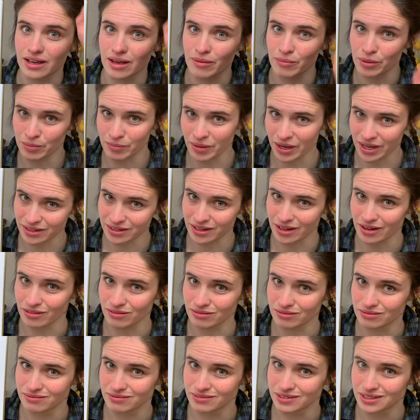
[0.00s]
coming back down.
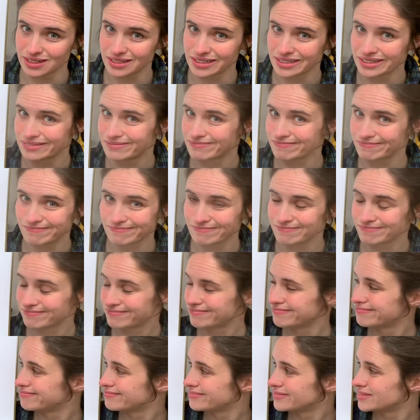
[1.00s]

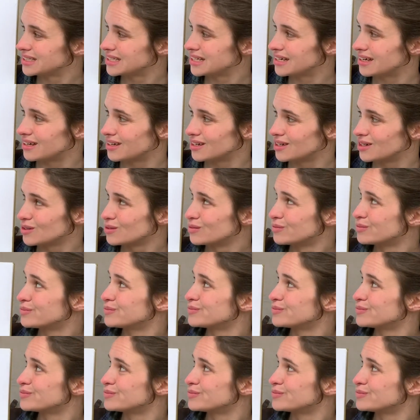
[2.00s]
Uh-oh.